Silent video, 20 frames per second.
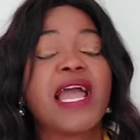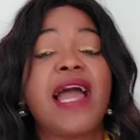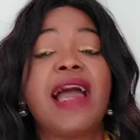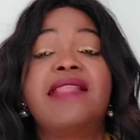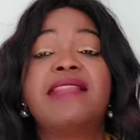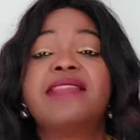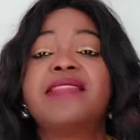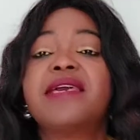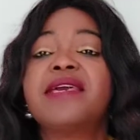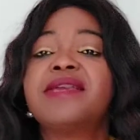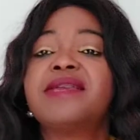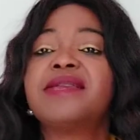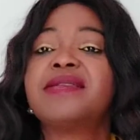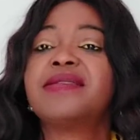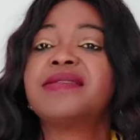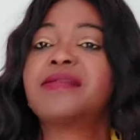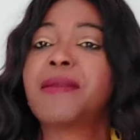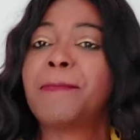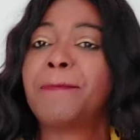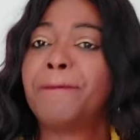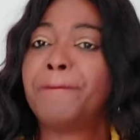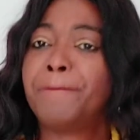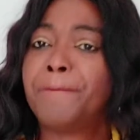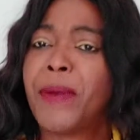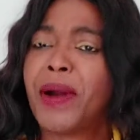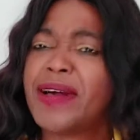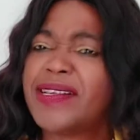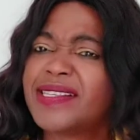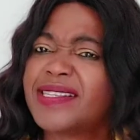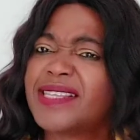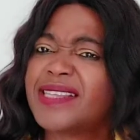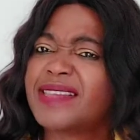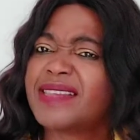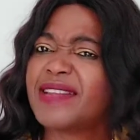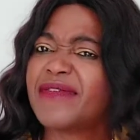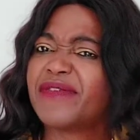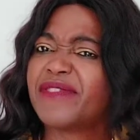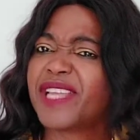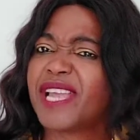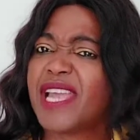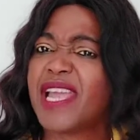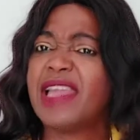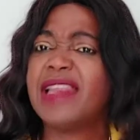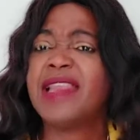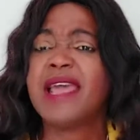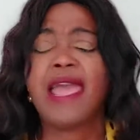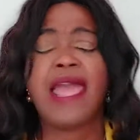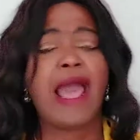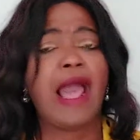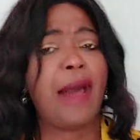and this is the positive thing